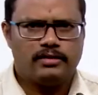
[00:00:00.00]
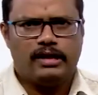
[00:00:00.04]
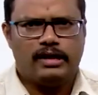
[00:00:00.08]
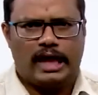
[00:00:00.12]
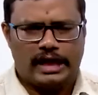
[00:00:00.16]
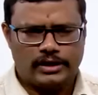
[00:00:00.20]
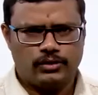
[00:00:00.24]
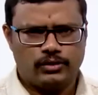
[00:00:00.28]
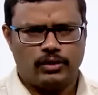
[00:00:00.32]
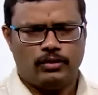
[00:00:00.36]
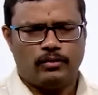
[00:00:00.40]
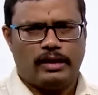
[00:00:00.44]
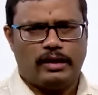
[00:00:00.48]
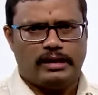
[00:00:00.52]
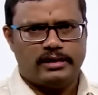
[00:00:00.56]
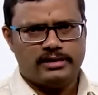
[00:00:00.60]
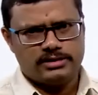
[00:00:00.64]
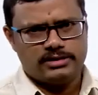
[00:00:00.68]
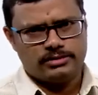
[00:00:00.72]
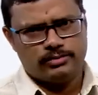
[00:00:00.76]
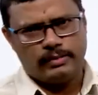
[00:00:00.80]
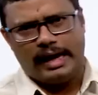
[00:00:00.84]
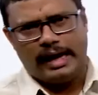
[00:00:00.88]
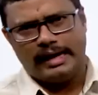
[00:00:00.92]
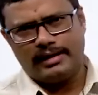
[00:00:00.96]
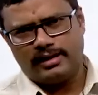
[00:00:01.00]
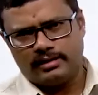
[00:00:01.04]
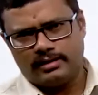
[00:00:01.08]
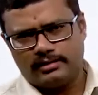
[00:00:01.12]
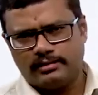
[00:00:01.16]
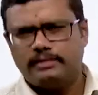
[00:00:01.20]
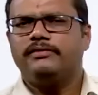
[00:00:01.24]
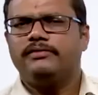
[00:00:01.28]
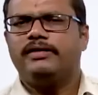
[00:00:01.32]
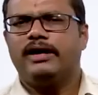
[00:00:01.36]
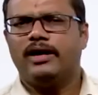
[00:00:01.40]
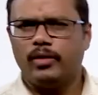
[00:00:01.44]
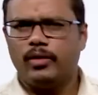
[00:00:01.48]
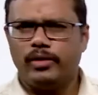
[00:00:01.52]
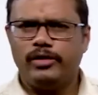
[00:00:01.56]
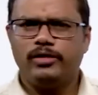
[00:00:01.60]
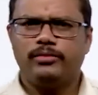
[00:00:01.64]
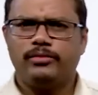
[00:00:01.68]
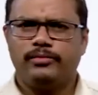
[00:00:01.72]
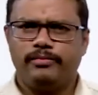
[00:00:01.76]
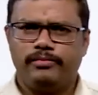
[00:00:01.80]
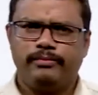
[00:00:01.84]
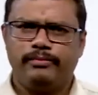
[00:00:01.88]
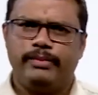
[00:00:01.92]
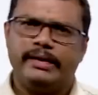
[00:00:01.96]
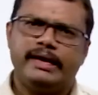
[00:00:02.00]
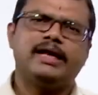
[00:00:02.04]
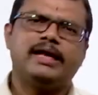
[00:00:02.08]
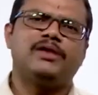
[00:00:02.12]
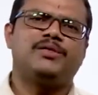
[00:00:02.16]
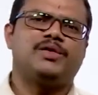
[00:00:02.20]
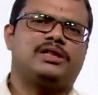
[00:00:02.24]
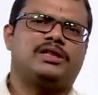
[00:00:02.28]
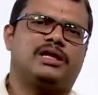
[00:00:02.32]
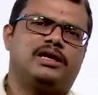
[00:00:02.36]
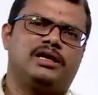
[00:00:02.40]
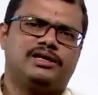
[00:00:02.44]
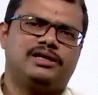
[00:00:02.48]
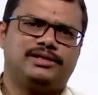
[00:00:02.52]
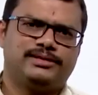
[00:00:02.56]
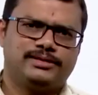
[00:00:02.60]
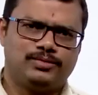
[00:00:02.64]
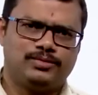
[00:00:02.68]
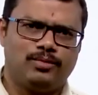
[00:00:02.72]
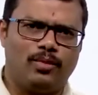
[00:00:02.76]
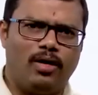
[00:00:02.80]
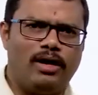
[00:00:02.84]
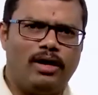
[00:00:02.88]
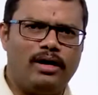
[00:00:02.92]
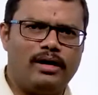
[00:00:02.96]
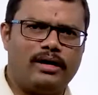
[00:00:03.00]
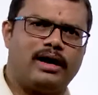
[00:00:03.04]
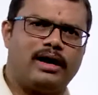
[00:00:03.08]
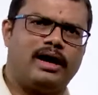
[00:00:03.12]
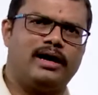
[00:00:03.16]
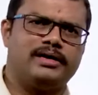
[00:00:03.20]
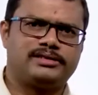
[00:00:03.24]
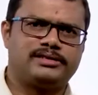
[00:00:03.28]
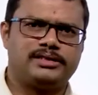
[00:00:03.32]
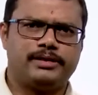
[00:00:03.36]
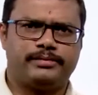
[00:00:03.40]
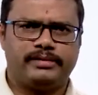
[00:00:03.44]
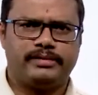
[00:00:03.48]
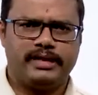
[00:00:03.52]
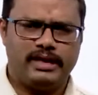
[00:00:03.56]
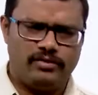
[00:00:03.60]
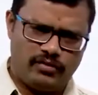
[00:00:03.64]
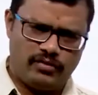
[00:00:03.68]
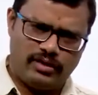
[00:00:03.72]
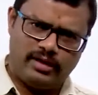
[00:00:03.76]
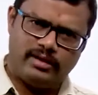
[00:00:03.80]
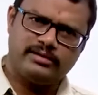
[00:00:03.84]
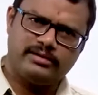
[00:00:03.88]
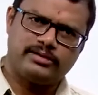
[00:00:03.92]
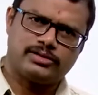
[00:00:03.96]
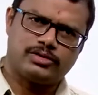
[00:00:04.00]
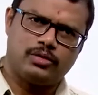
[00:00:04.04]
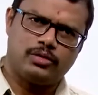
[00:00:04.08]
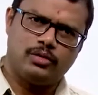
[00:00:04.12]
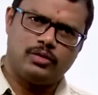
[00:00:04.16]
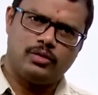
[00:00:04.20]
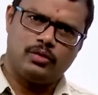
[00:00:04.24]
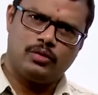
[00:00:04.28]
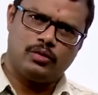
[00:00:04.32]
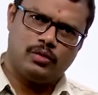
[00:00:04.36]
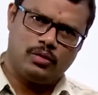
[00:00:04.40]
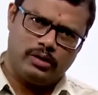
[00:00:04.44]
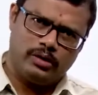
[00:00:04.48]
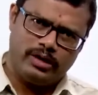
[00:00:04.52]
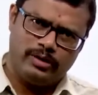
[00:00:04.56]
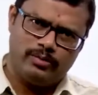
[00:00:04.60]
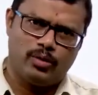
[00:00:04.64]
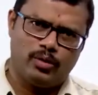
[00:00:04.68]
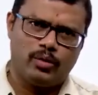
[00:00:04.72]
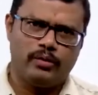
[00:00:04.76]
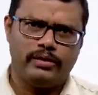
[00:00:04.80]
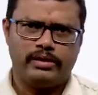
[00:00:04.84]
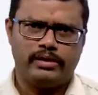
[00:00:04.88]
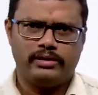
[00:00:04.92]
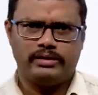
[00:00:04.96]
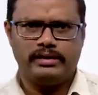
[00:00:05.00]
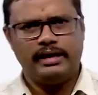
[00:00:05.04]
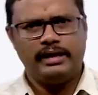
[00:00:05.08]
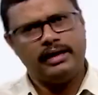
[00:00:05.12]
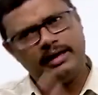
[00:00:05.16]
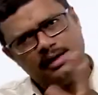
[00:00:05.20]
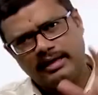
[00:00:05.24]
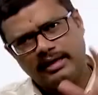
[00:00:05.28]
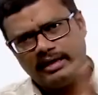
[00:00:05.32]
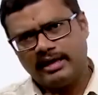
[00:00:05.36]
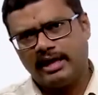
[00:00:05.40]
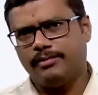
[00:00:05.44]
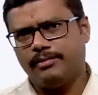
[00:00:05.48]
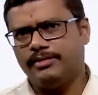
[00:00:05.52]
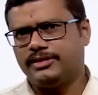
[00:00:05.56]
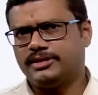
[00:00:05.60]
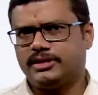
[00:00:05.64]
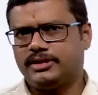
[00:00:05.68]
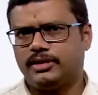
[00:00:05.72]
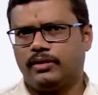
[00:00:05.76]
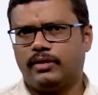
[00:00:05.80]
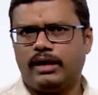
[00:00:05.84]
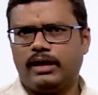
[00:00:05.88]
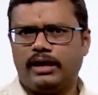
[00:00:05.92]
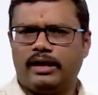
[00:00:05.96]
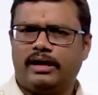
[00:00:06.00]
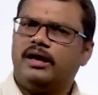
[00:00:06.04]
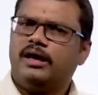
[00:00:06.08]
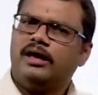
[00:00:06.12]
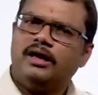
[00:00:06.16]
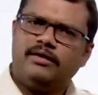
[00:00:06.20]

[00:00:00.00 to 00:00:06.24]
Actually, what is matter? We are going to begin with a small concept, then we slowly move into the chemistry. Okay.